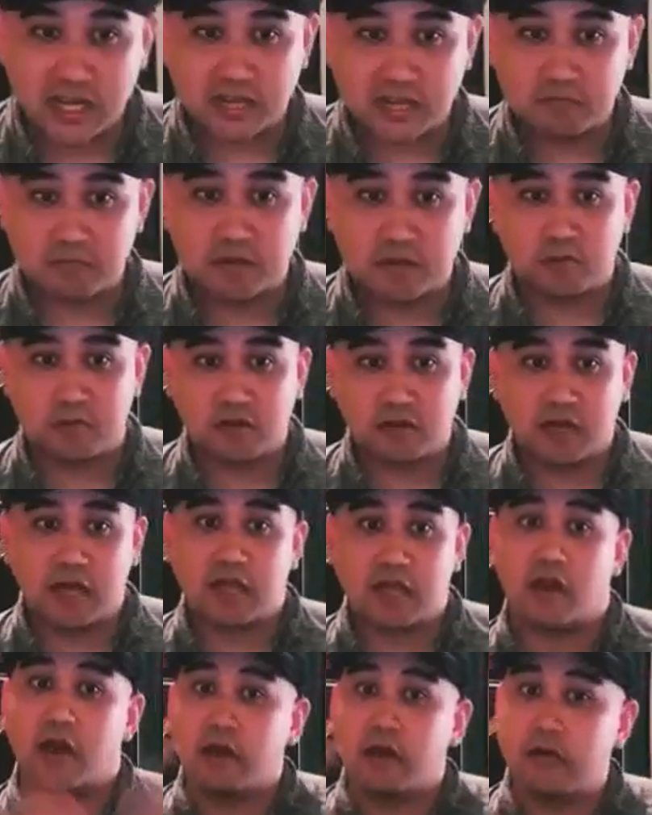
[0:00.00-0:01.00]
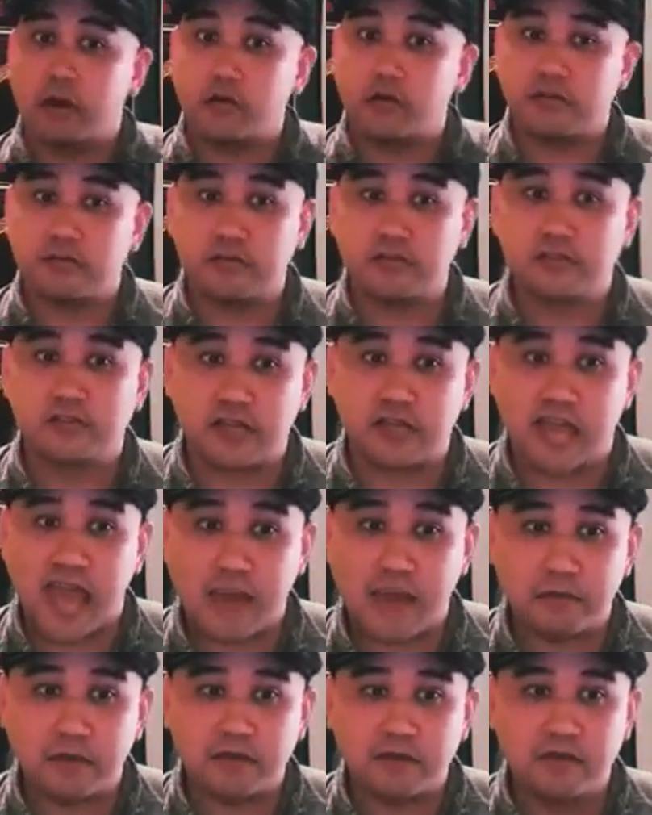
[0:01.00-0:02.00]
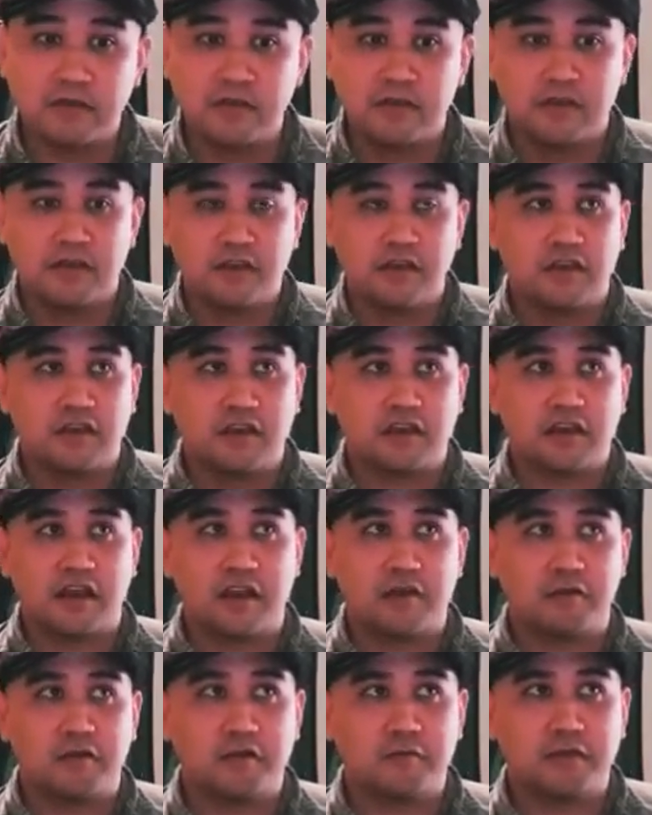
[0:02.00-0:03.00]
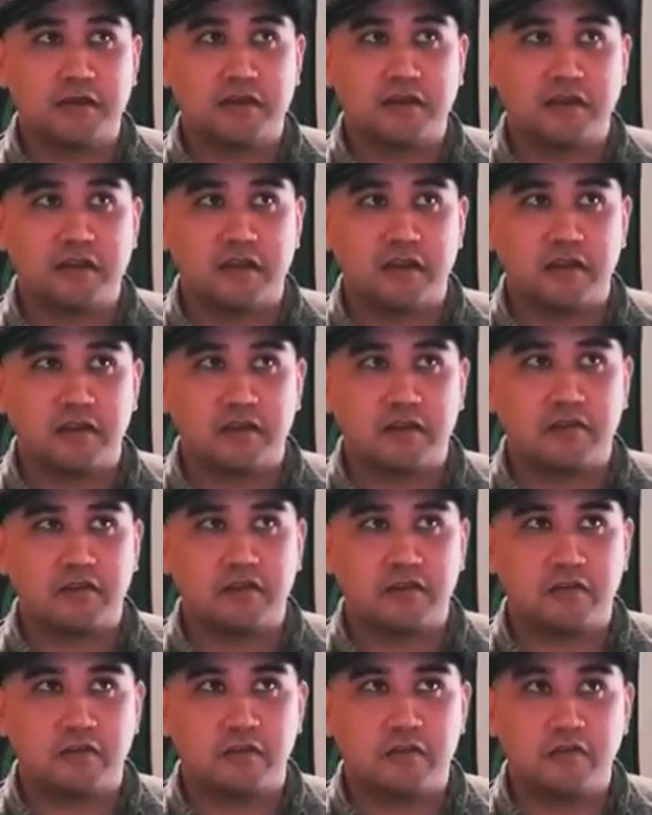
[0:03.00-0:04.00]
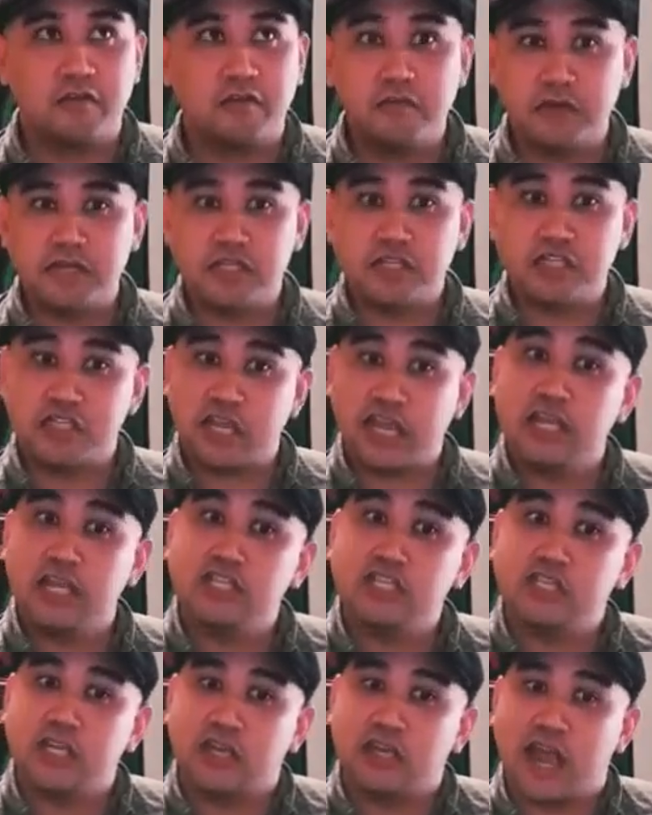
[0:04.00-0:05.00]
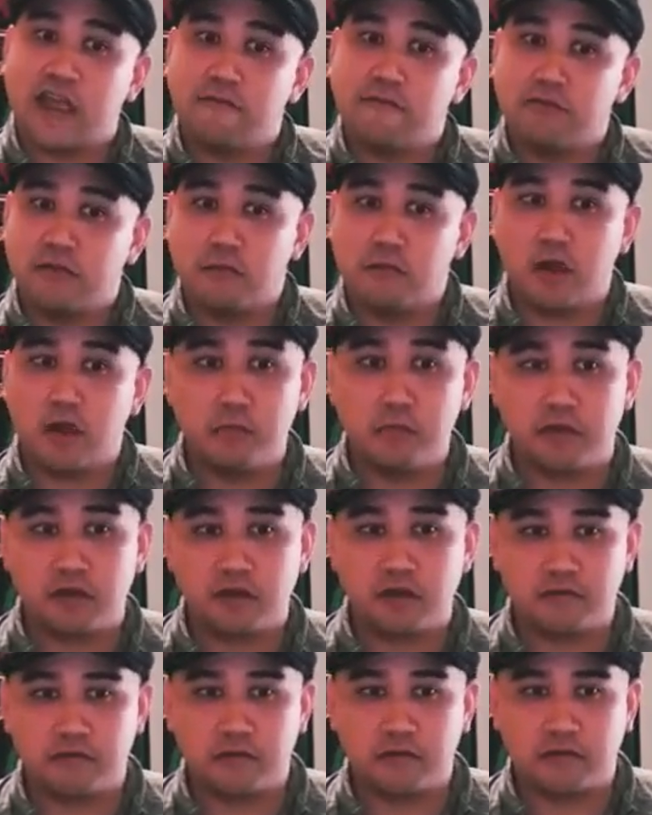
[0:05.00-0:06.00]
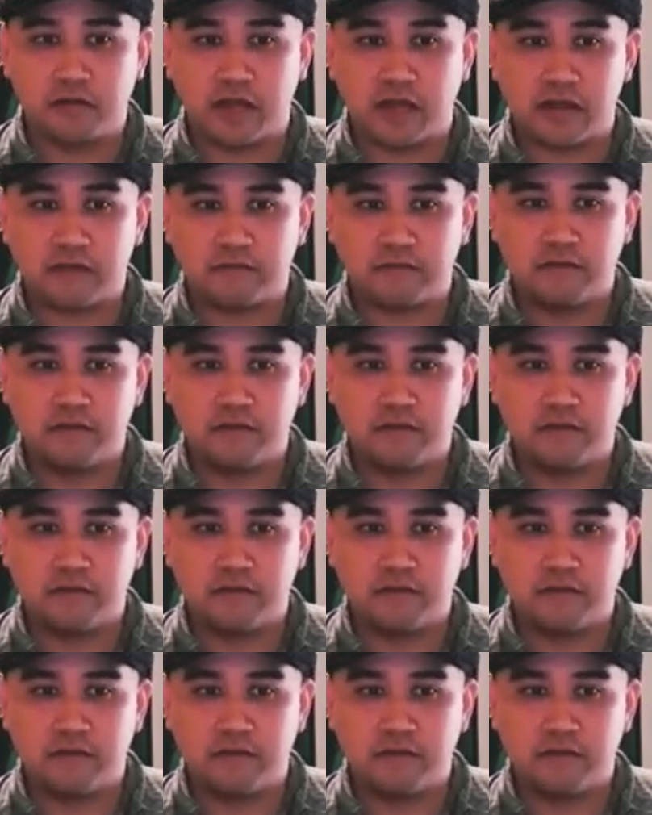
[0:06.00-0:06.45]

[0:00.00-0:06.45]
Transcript: and people are like, oh no, something's going to happen. I want to be like, you've been changing every moment of your life.